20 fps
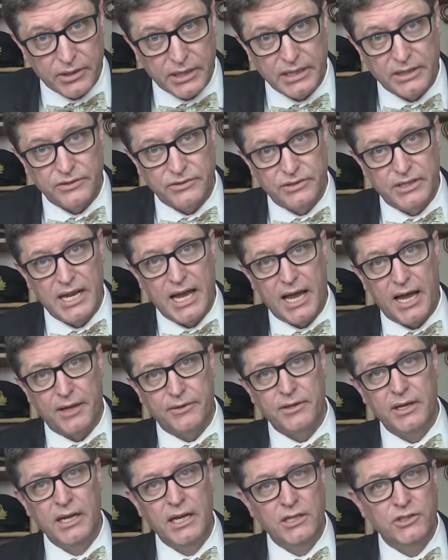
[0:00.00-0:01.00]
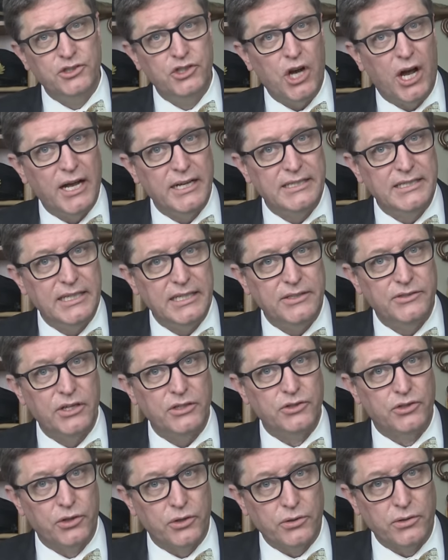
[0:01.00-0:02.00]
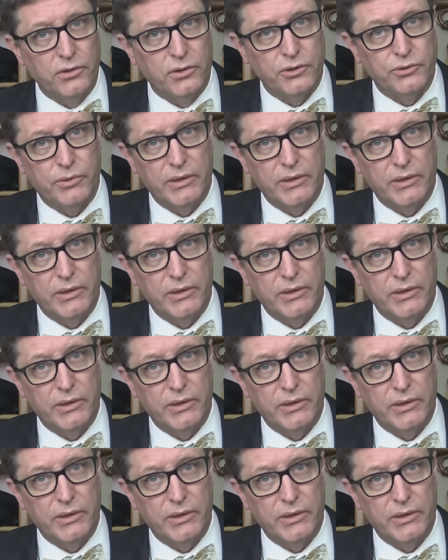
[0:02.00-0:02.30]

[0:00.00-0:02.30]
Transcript: his death, John Dee's journals